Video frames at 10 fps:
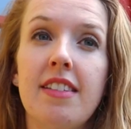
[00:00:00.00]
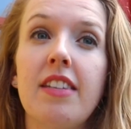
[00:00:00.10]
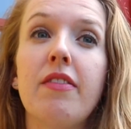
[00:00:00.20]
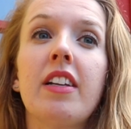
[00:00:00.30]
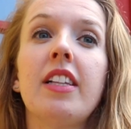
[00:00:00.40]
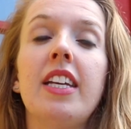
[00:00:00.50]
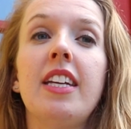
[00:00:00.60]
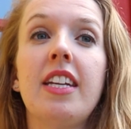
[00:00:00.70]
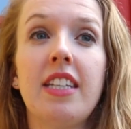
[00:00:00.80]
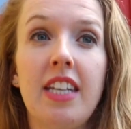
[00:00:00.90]

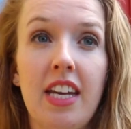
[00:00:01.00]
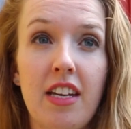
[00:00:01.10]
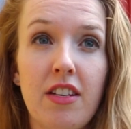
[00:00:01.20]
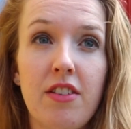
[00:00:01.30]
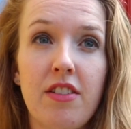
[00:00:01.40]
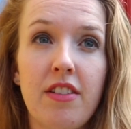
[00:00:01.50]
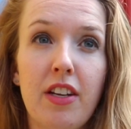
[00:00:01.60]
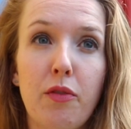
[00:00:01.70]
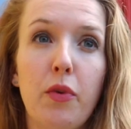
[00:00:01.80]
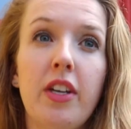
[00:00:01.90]
civically engaged
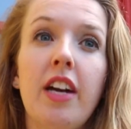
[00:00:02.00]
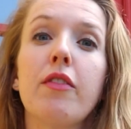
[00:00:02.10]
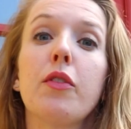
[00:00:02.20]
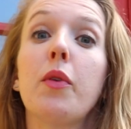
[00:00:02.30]
in whatever